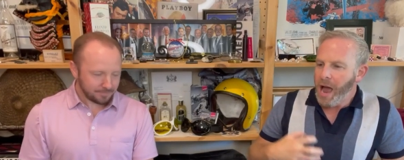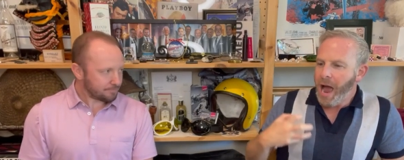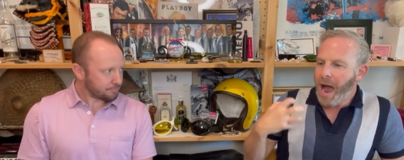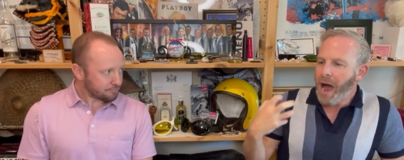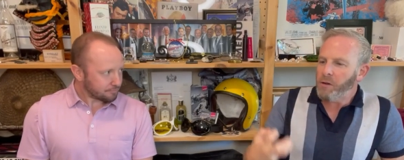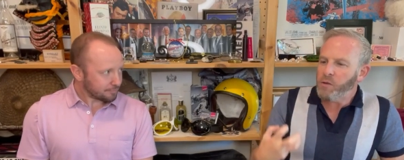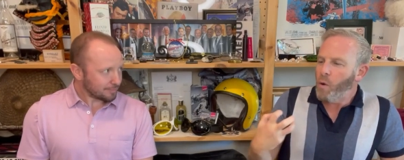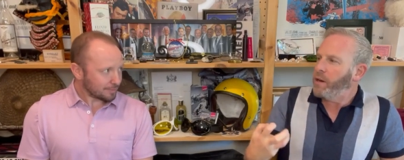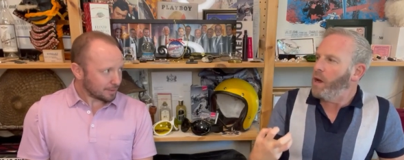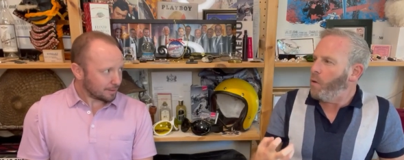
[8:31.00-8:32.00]
Speaker 1: how does
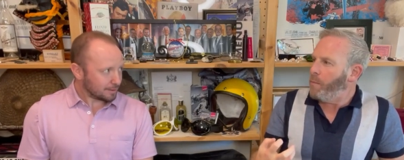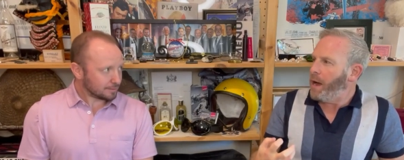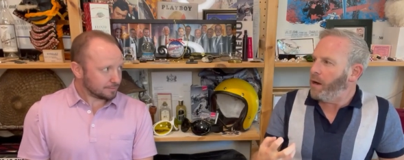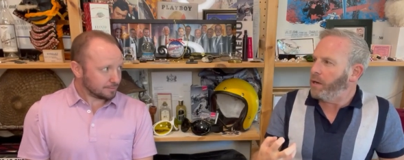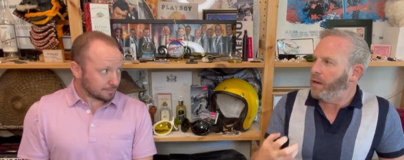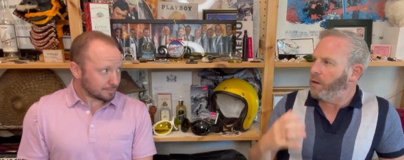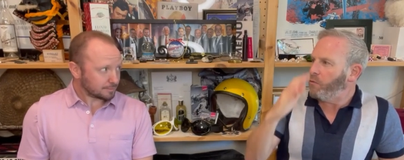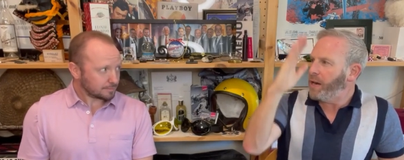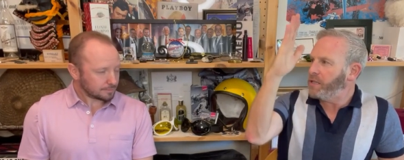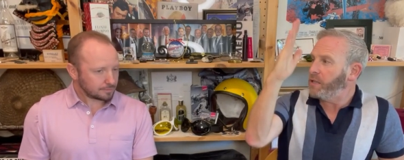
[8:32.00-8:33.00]
one go about
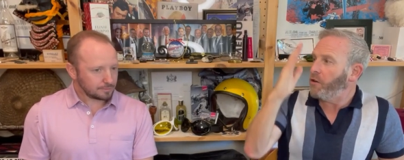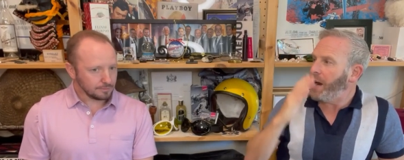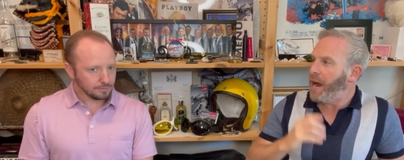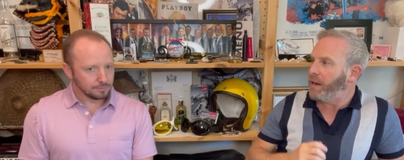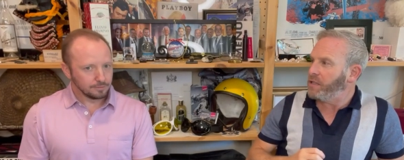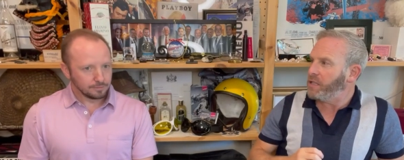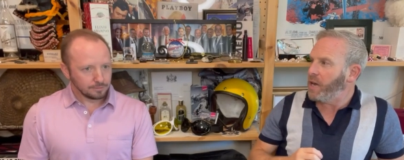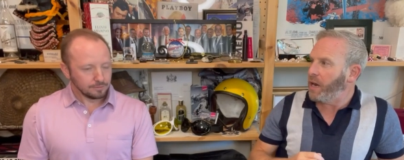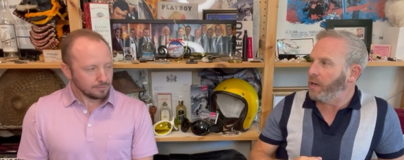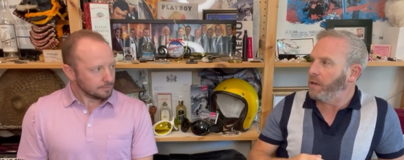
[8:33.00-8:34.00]
even raising their hand and
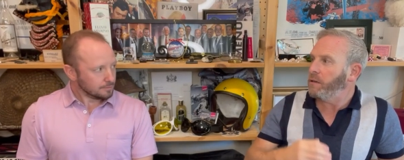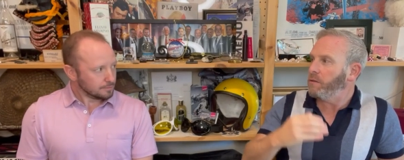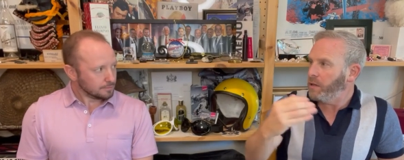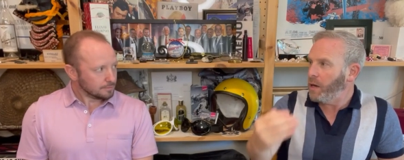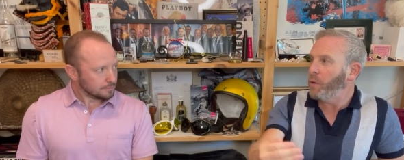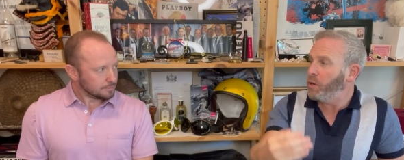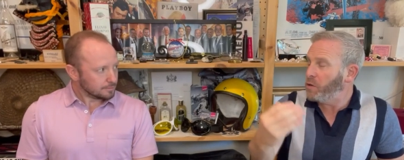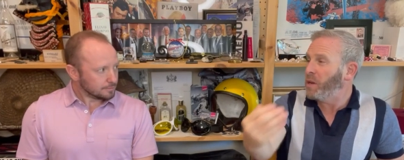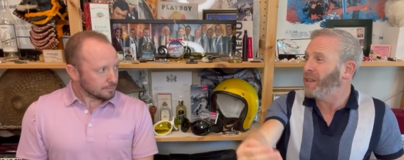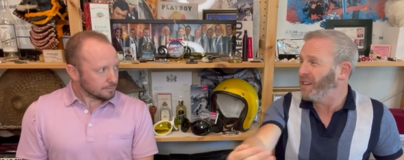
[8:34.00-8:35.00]
saying, can we do
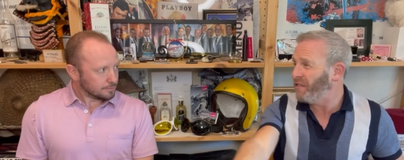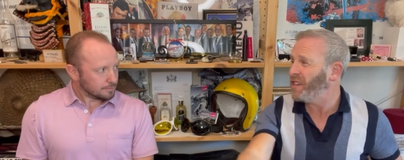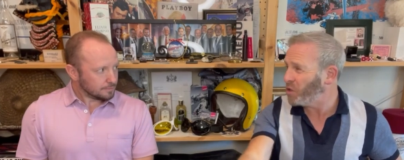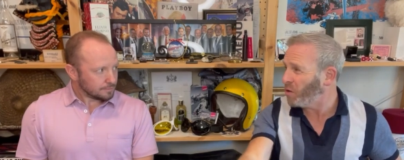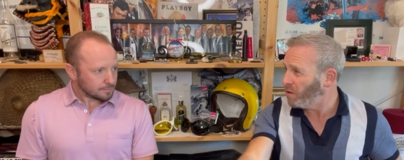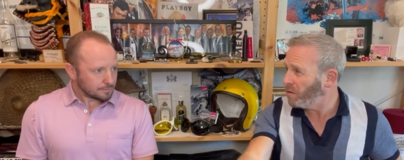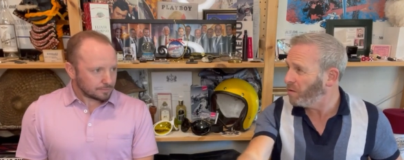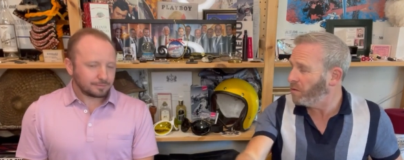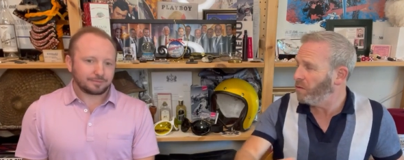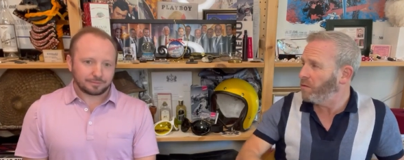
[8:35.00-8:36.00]
something official?
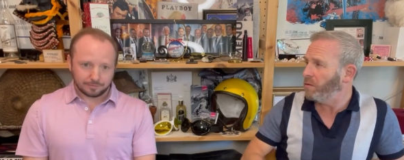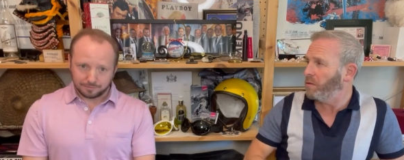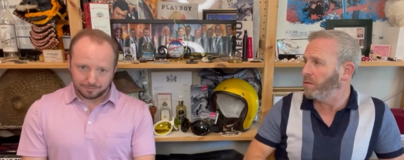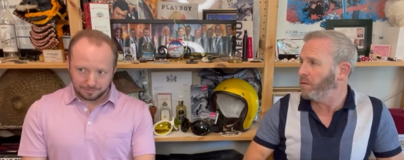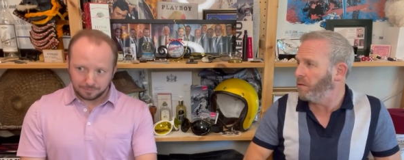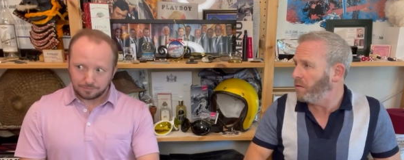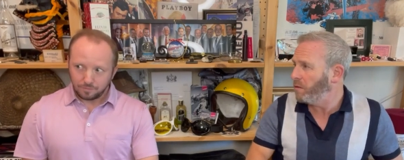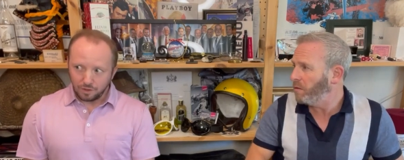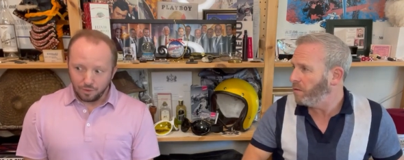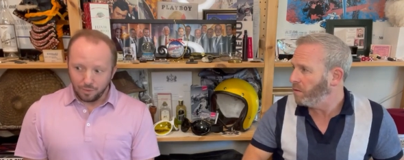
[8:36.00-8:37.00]

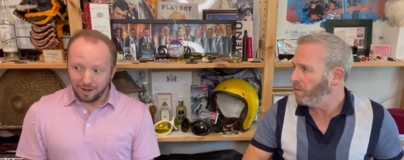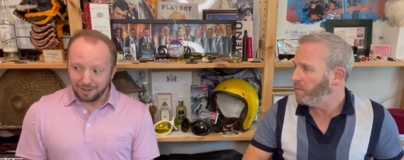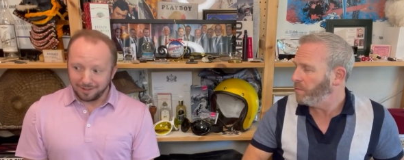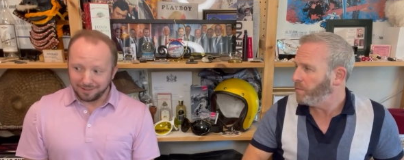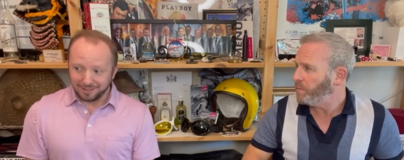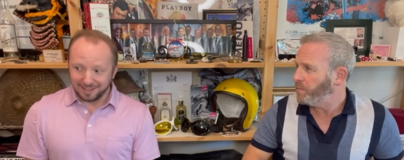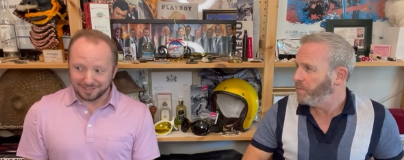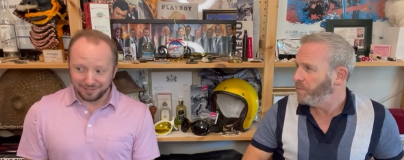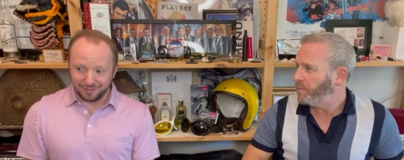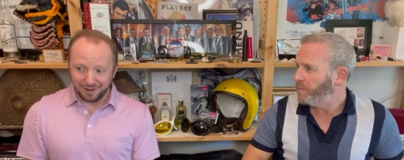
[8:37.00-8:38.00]
Speaker 2: Well,
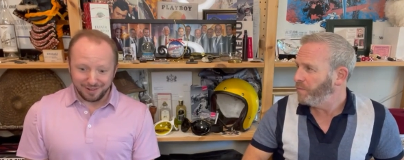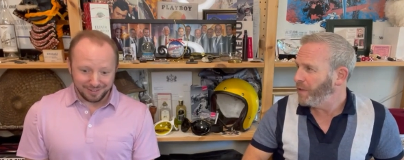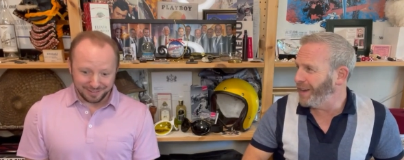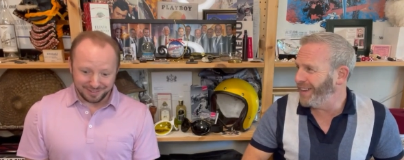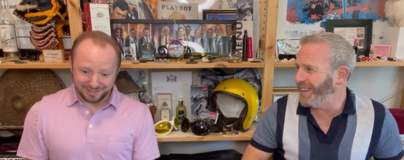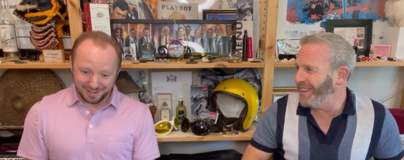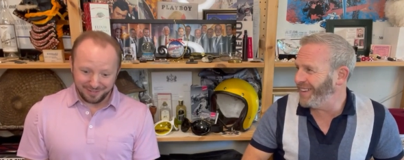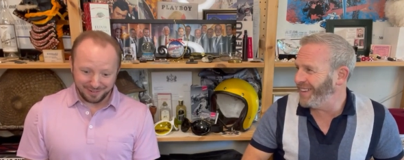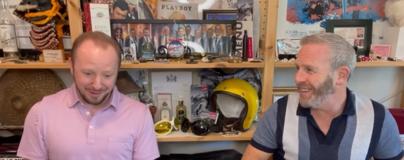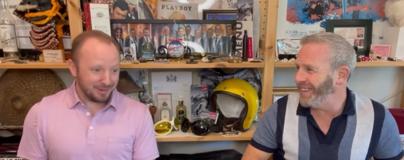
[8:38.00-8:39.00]
that's a very
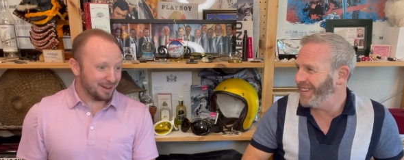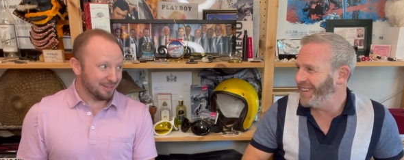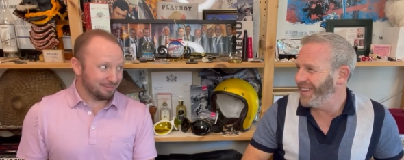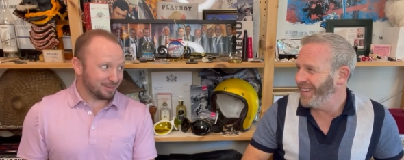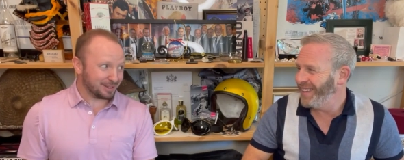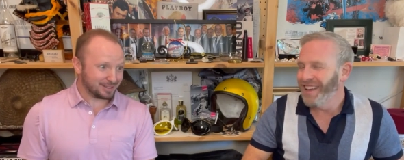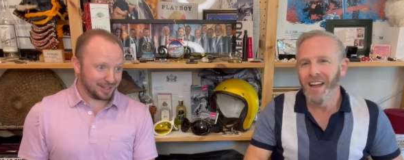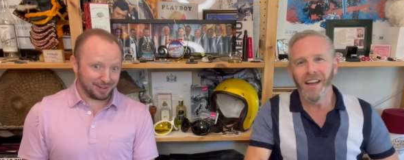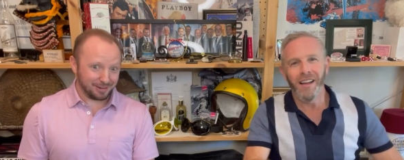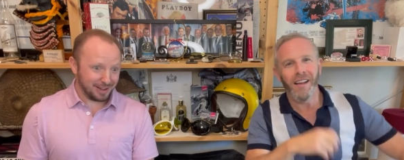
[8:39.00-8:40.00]
difficult one, because
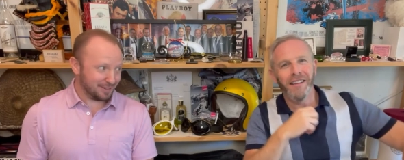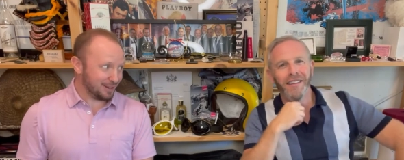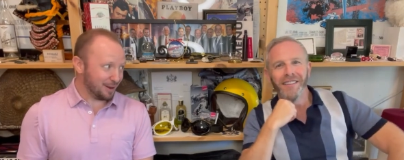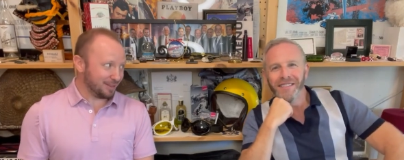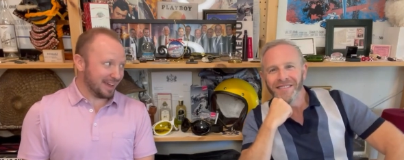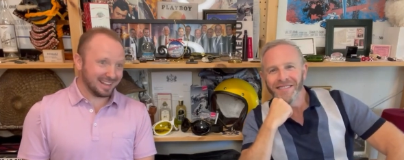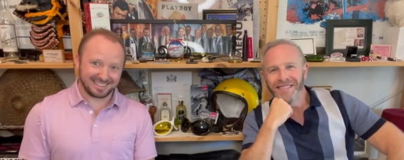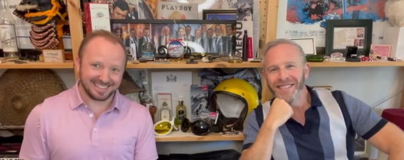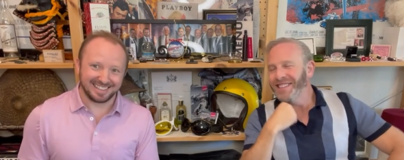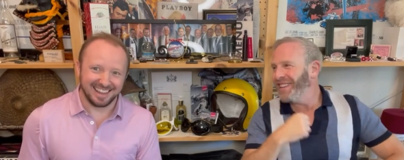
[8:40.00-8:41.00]
I don't even know the
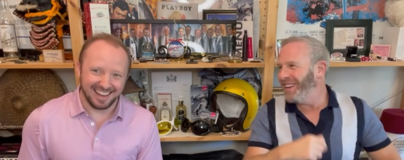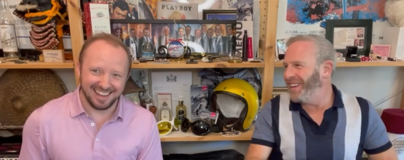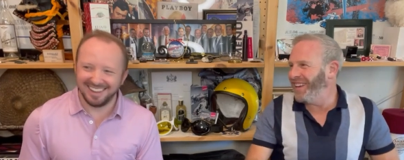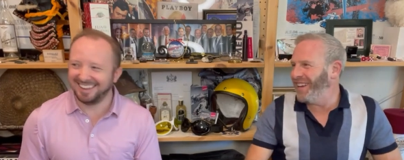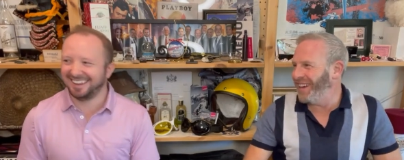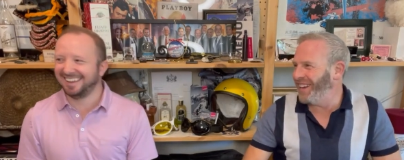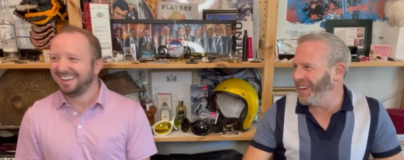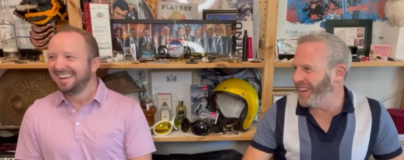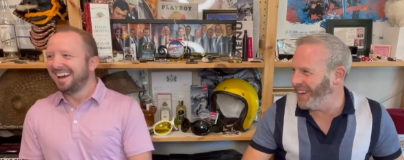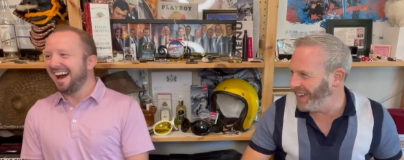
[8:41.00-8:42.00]
answer to
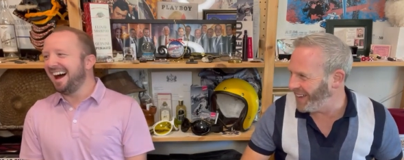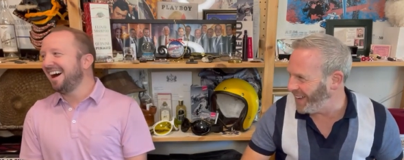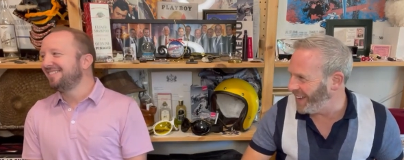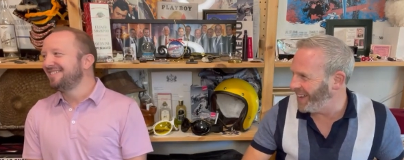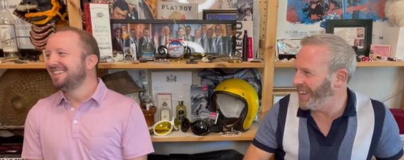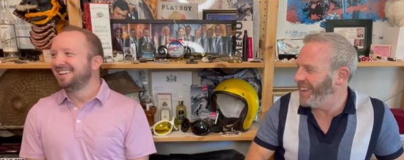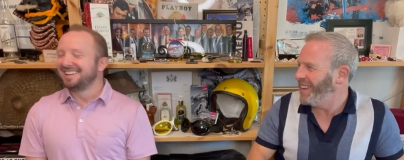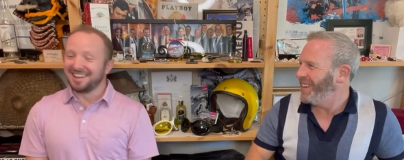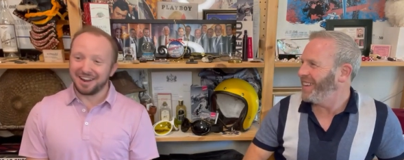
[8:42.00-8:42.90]
that. You